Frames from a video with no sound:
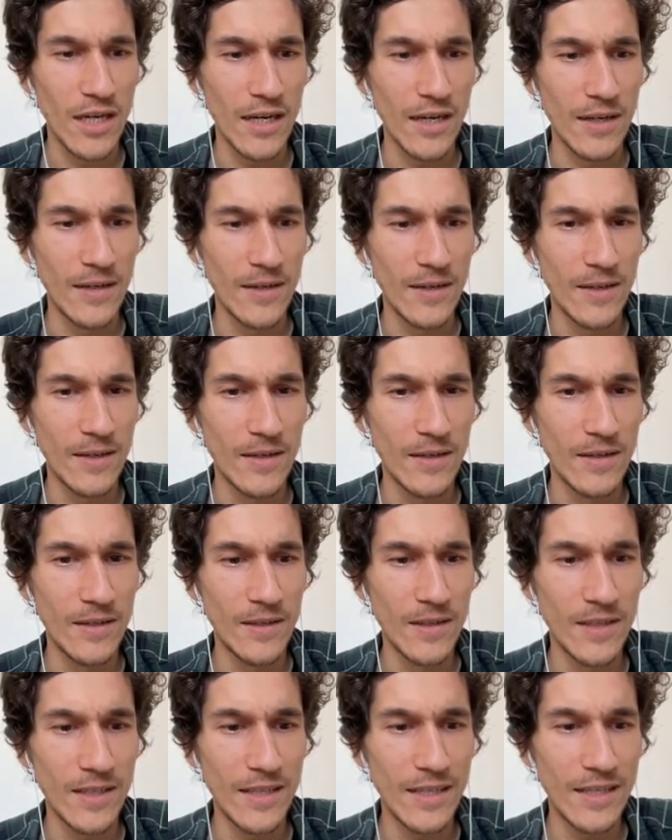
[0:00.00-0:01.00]

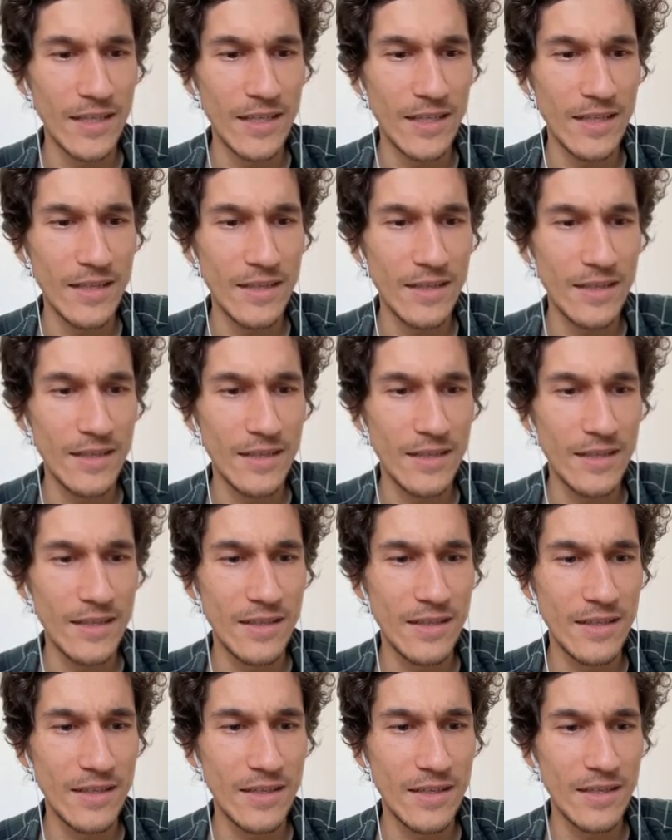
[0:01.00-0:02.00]
Can
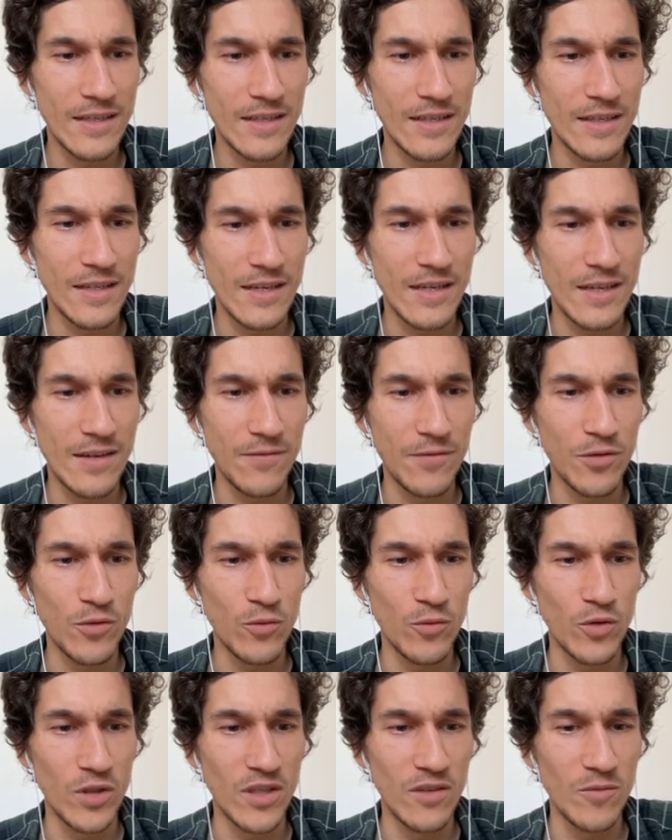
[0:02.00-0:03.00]
if
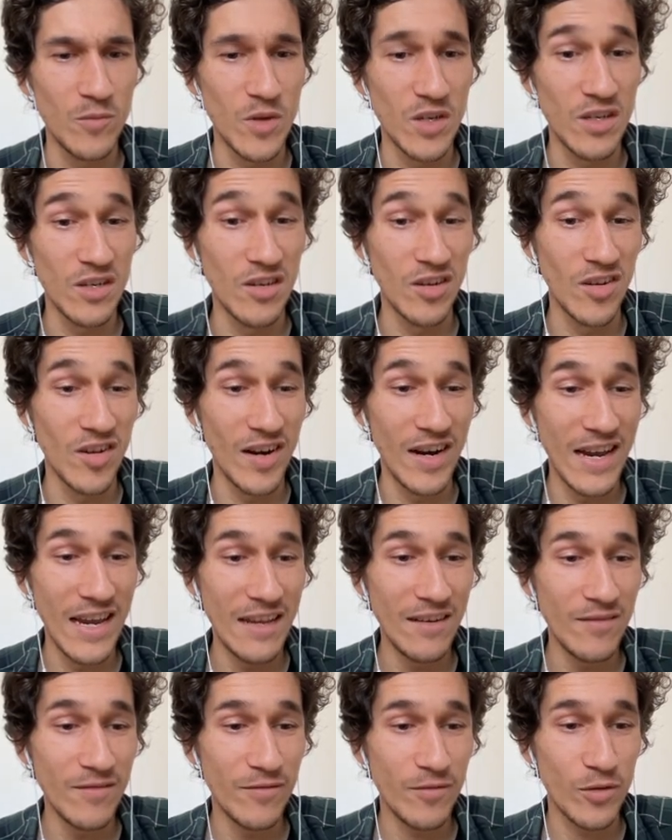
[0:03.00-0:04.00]
you give me
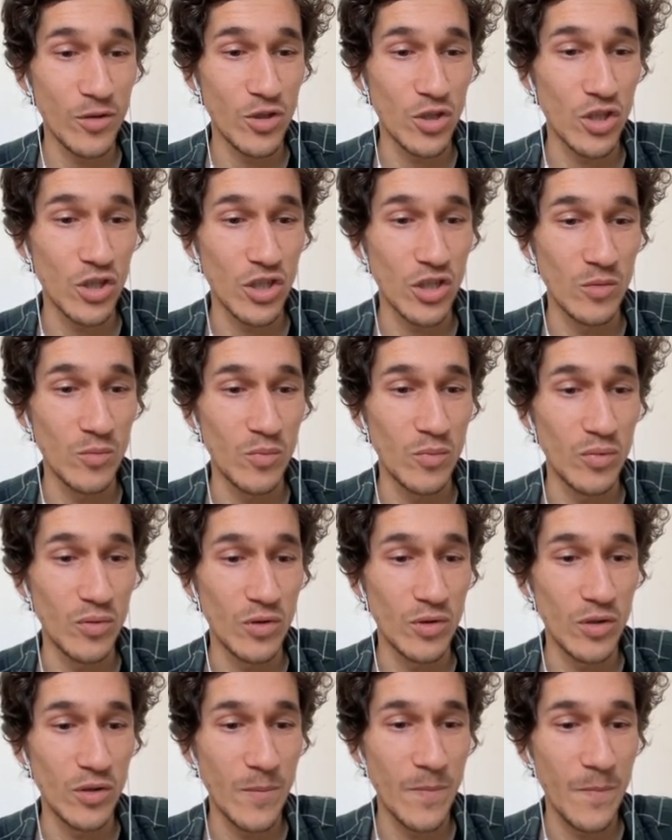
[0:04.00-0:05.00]
grain for sheep,
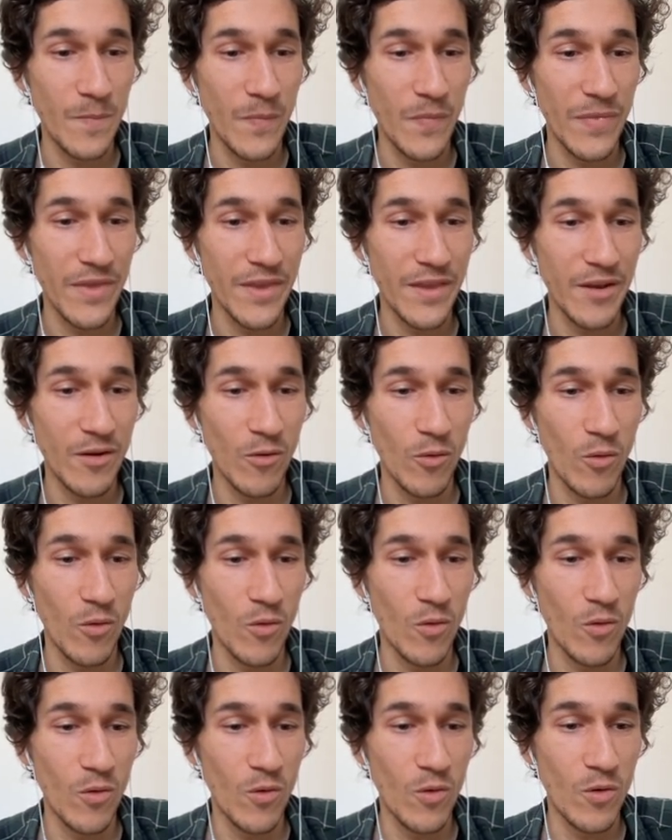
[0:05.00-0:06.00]

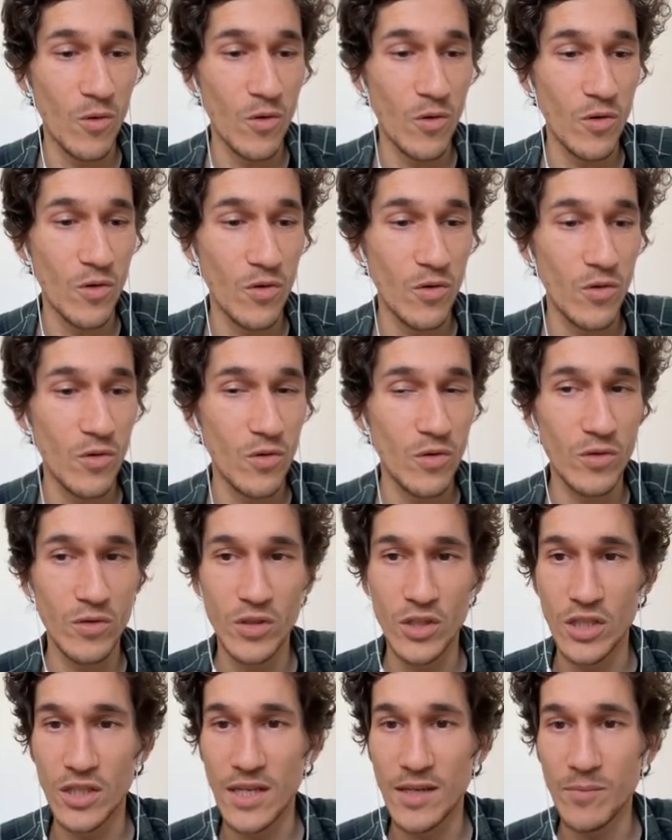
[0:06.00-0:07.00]
or
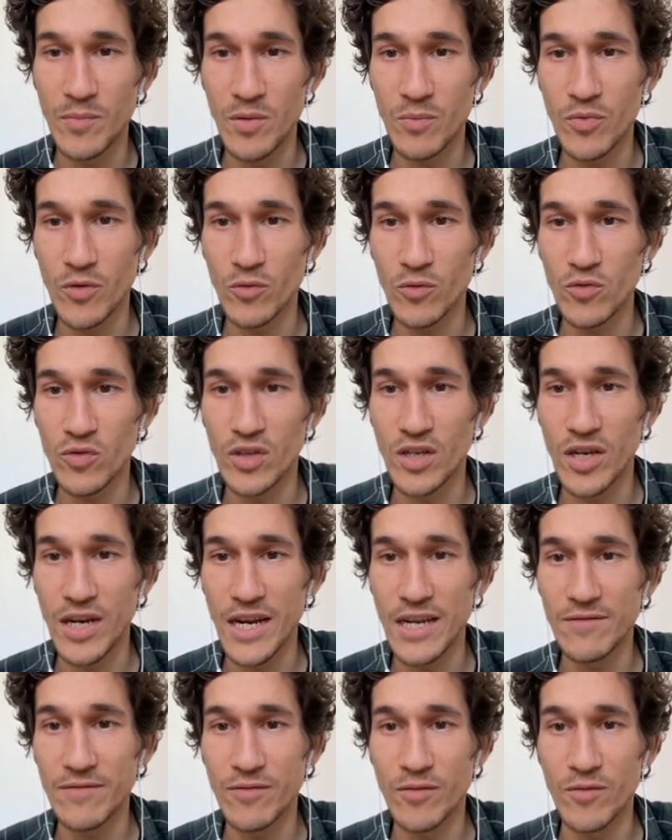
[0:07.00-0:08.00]
did I propose
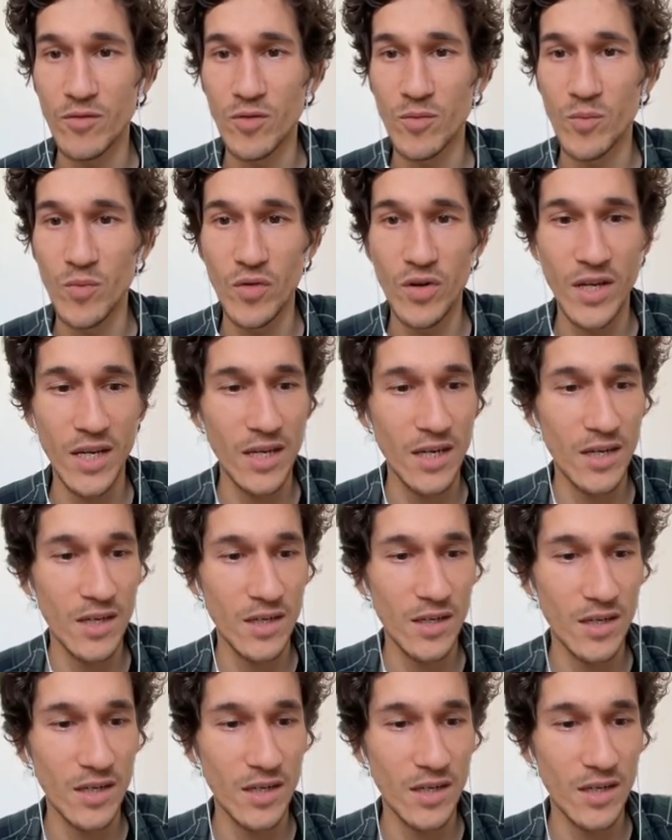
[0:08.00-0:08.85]
grain for a brick?